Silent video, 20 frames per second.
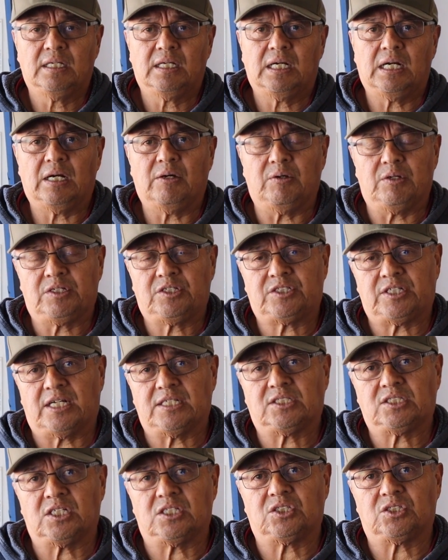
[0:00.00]
how it
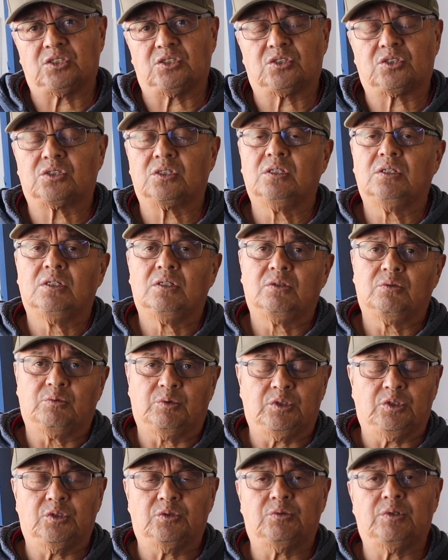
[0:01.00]
transitions
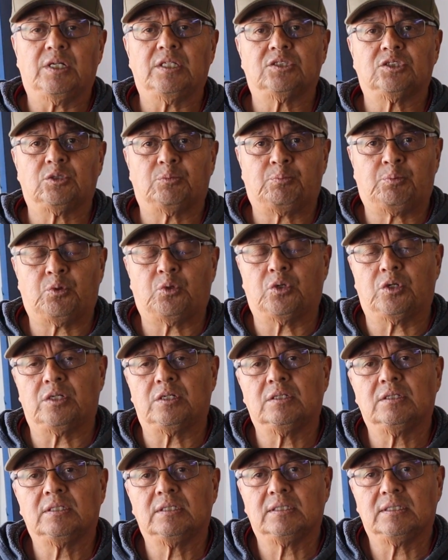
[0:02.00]
when you raise the port
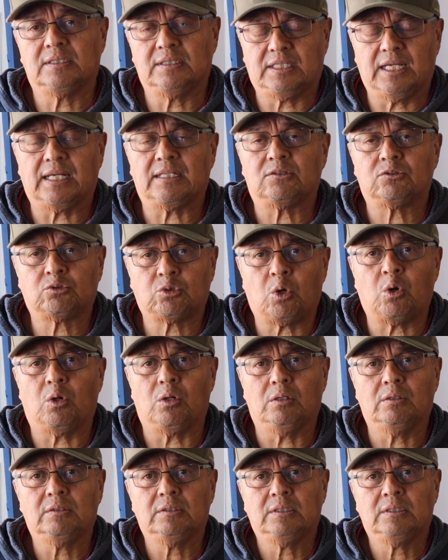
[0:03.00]
that tall.